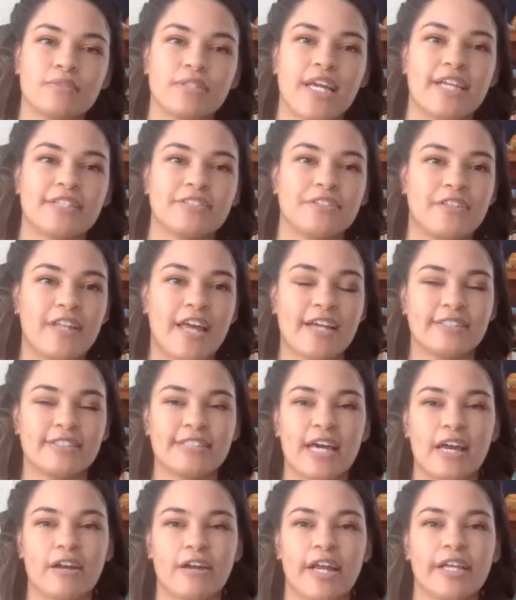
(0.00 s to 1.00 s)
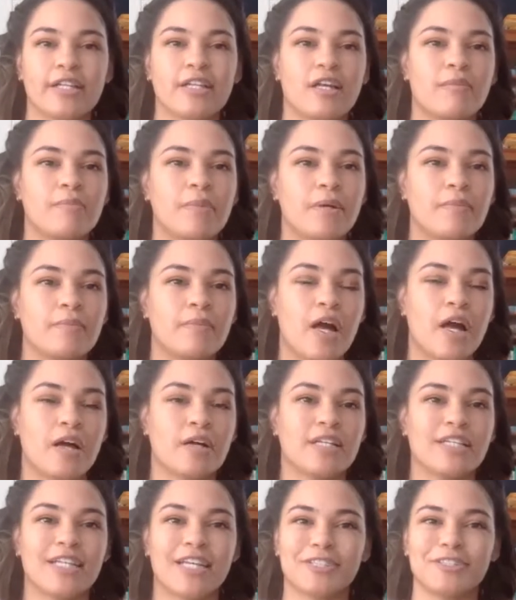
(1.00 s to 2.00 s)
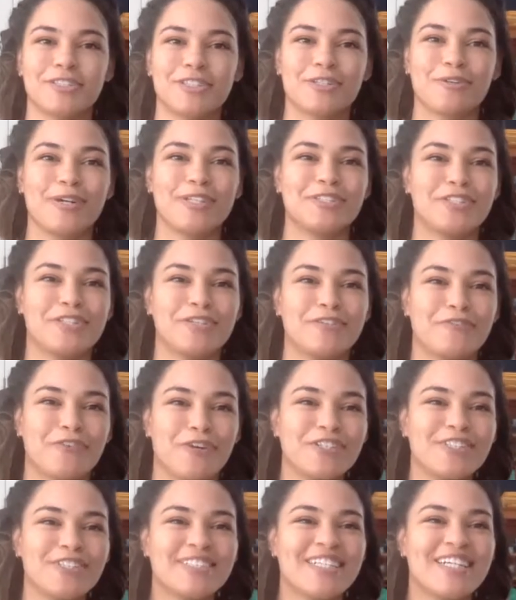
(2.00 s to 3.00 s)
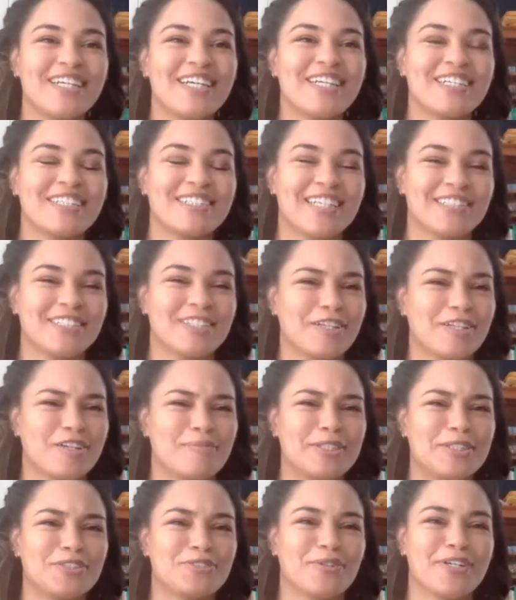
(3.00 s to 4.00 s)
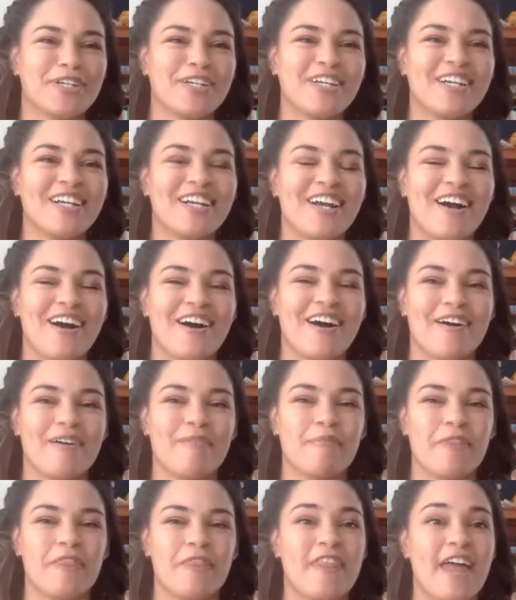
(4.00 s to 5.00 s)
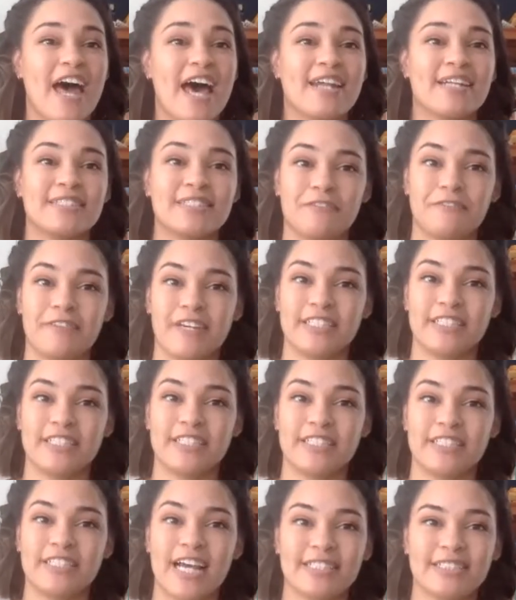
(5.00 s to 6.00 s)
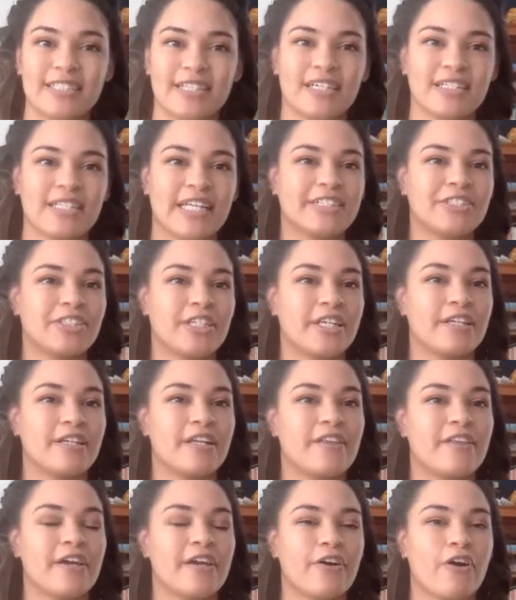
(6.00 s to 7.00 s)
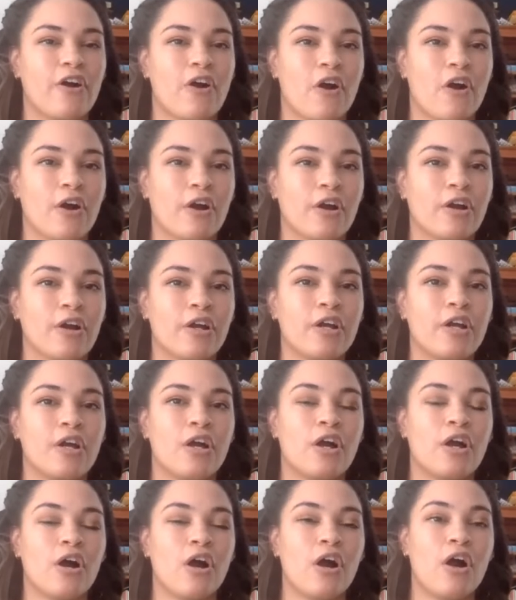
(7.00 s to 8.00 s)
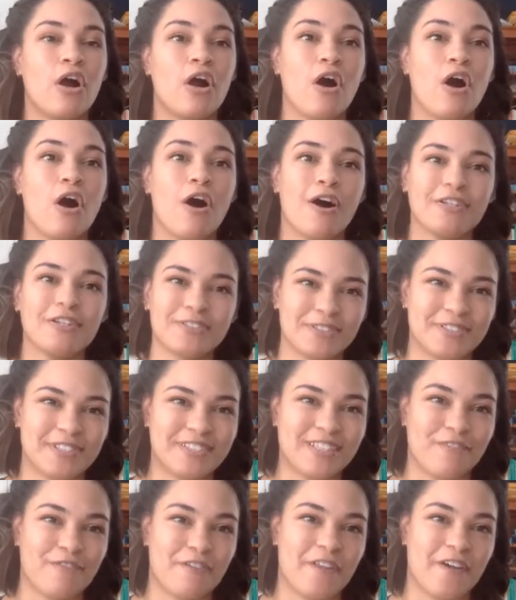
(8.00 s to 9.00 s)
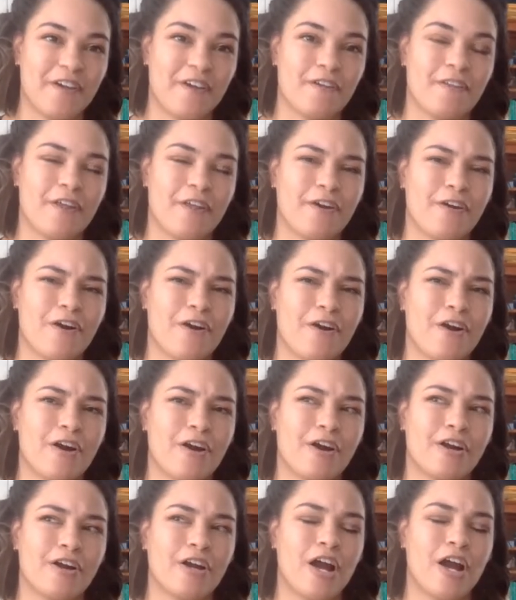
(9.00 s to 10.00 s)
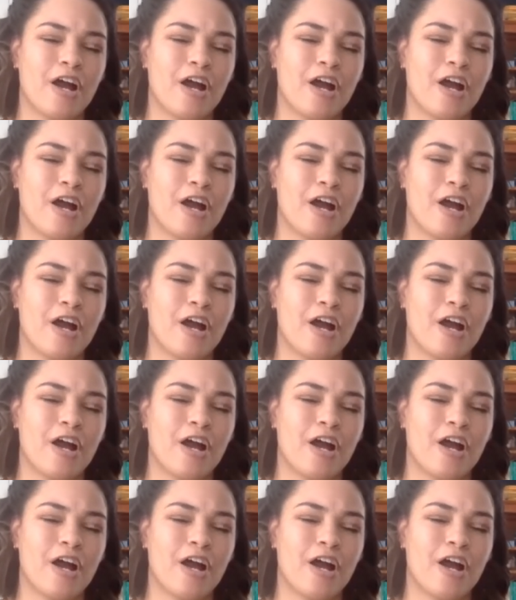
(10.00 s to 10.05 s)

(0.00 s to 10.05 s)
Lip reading: answer that Saturday Club collection question first, because that's a little bit shorter. That is a fantastic collection. There are all sorts of stuff in there. There are